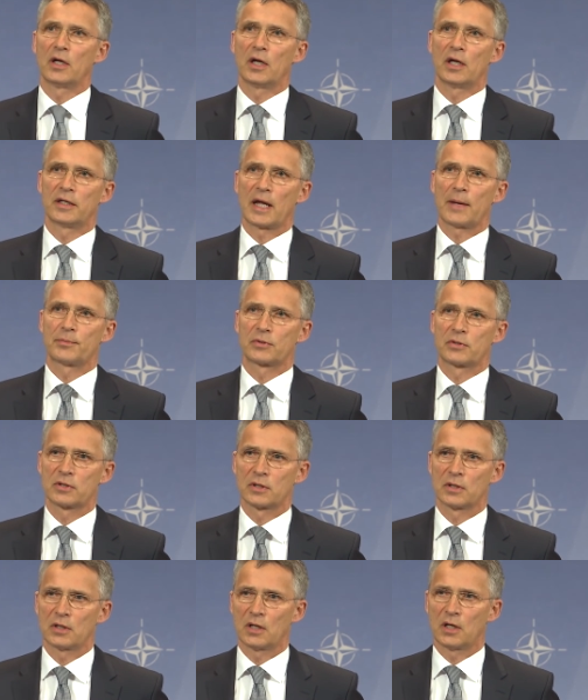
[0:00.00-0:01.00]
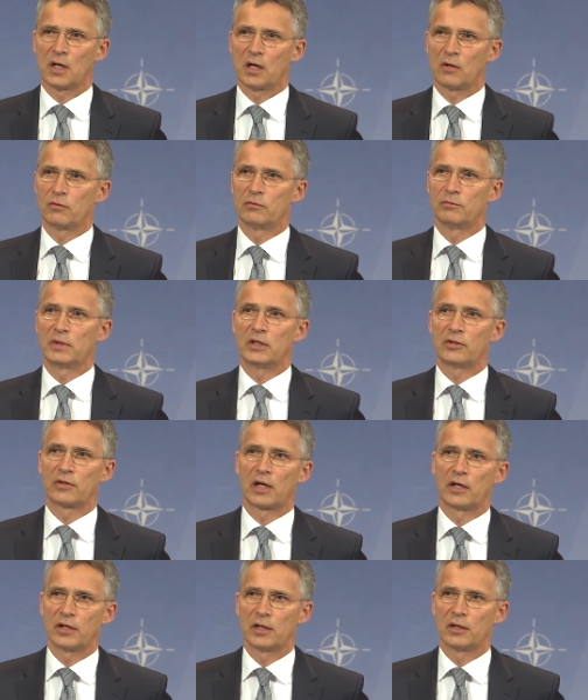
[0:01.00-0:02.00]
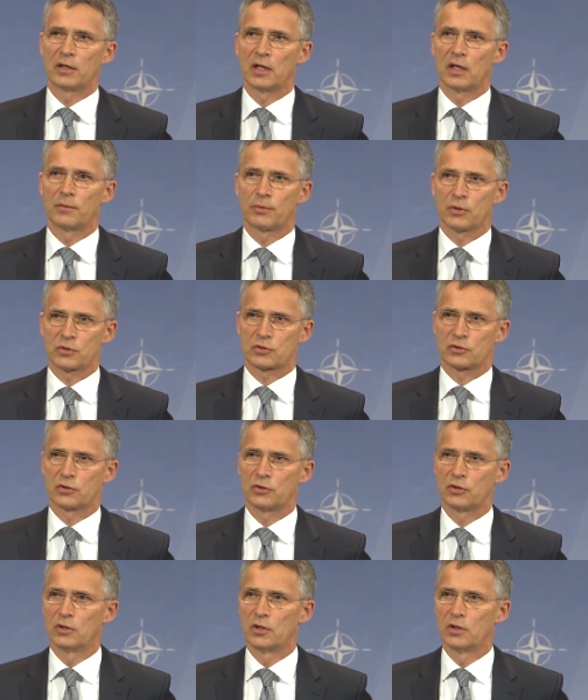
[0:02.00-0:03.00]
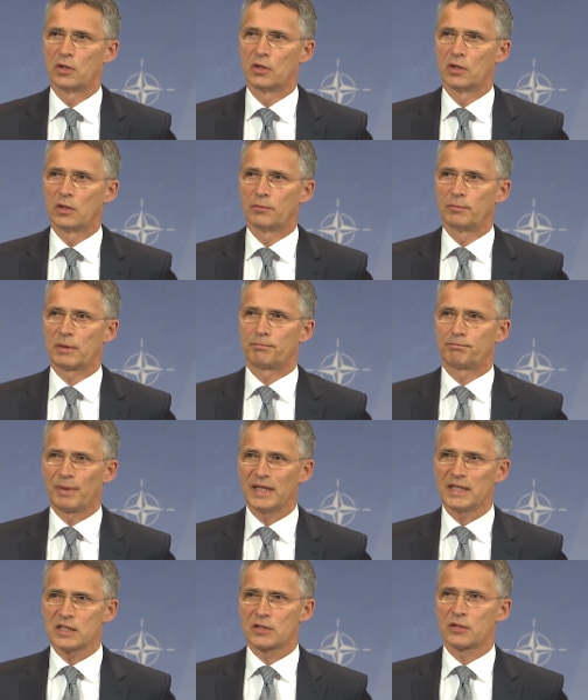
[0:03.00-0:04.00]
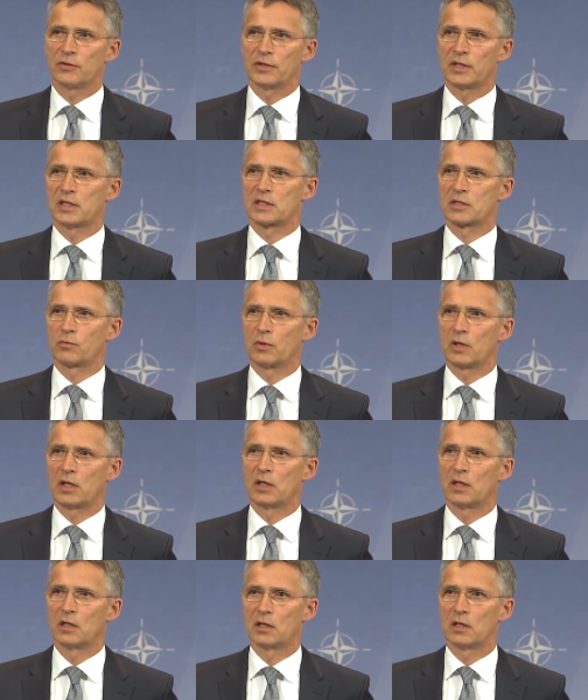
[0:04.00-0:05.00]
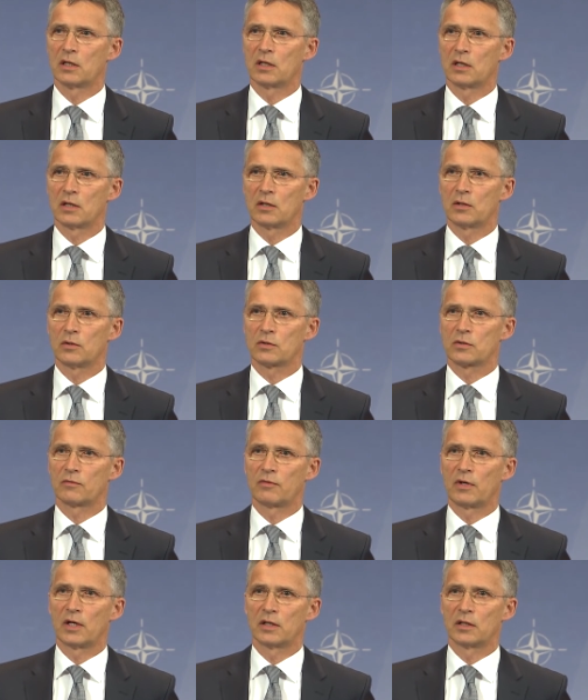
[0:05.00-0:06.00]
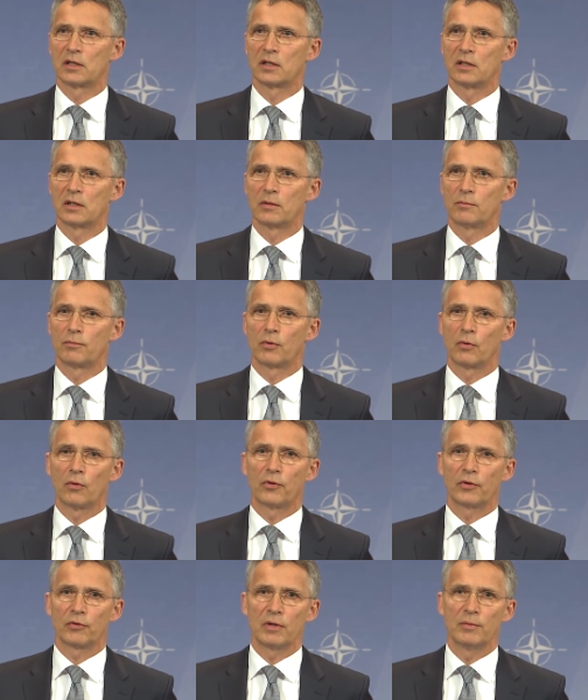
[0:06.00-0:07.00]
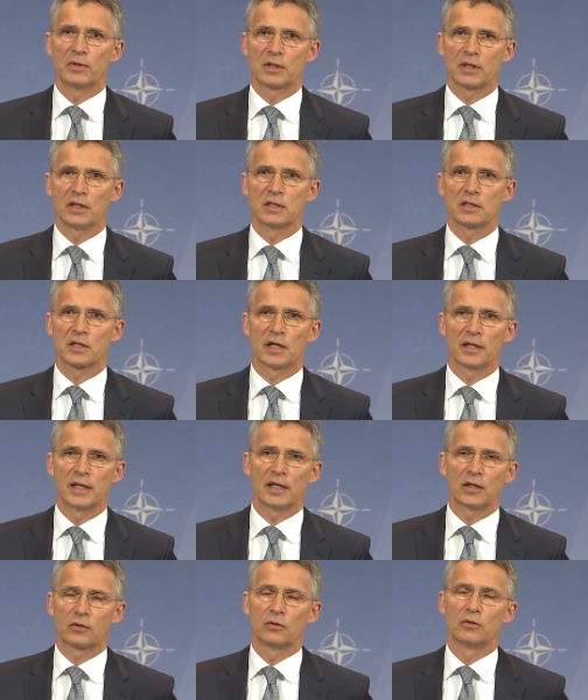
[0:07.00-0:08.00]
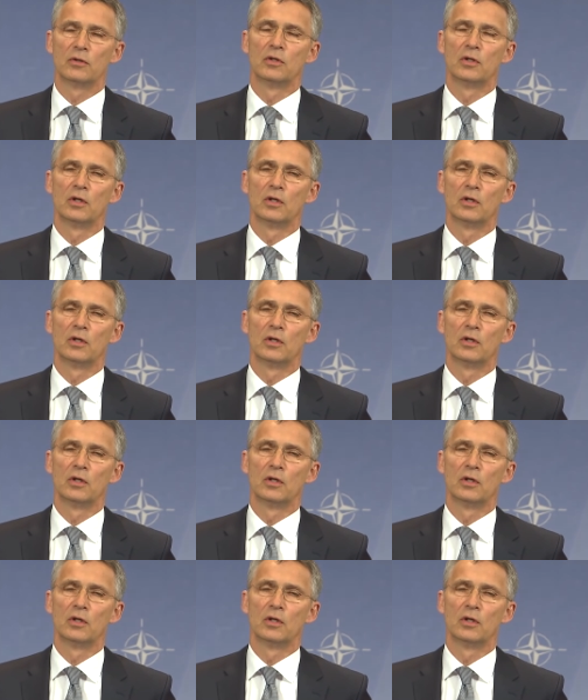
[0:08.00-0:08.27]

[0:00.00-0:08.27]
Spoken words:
adapt our military posture. But based on this, we also find a broad agreement inside NATO